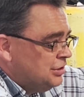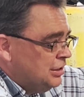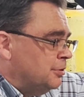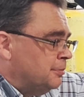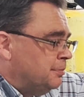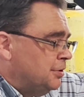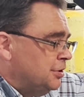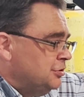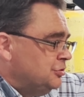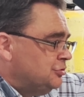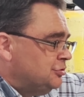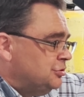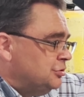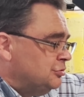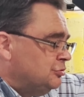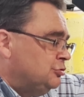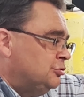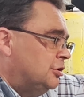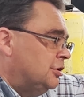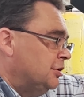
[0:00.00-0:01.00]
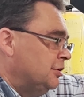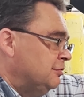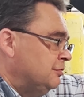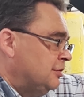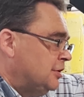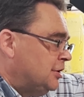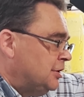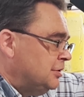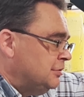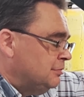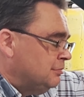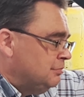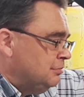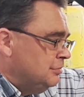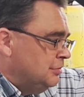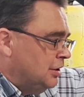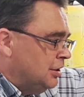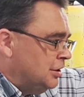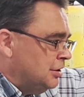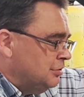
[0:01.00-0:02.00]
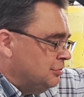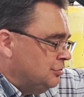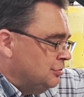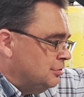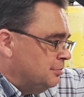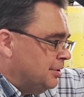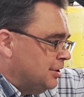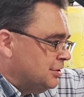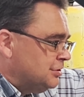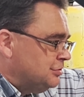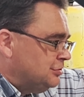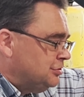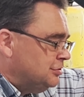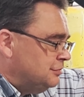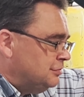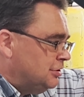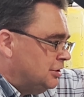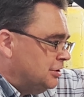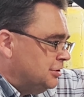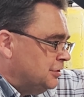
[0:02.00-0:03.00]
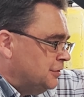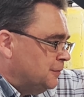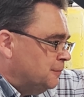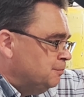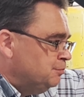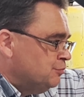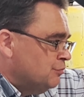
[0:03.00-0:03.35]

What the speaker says: I used to drive our Duramax Silverado